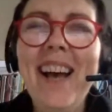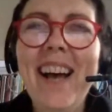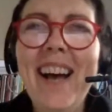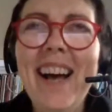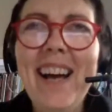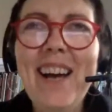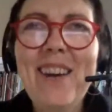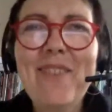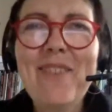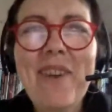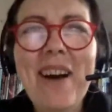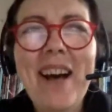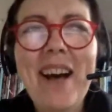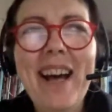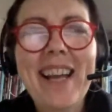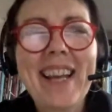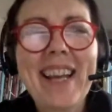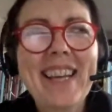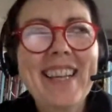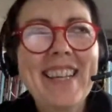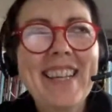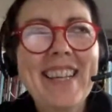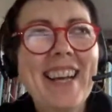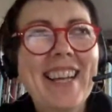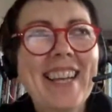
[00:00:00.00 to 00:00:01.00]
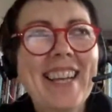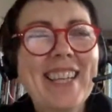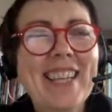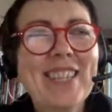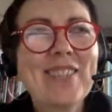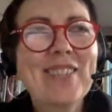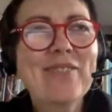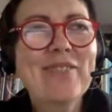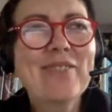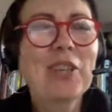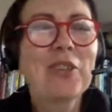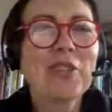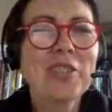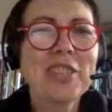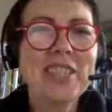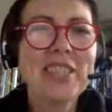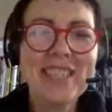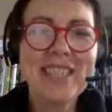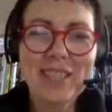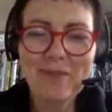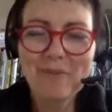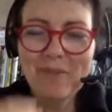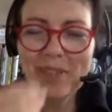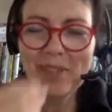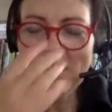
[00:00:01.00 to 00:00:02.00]
I guess the
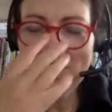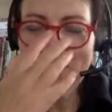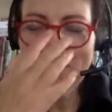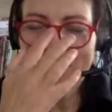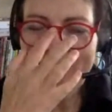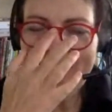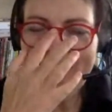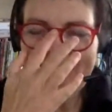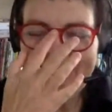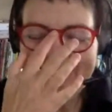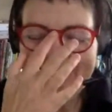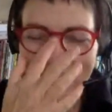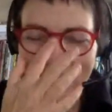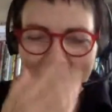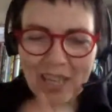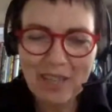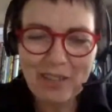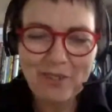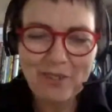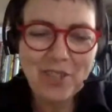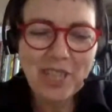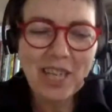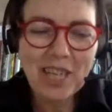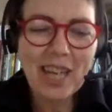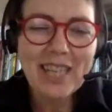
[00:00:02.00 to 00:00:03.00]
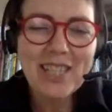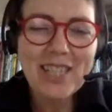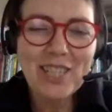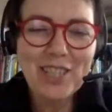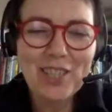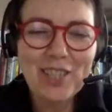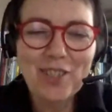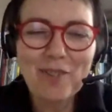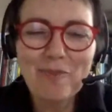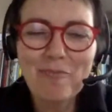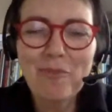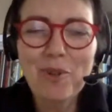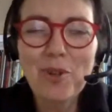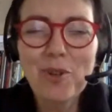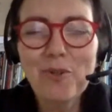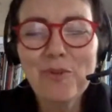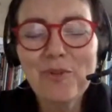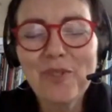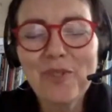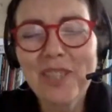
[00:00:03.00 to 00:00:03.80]
Chrissieism has kind of changes and moves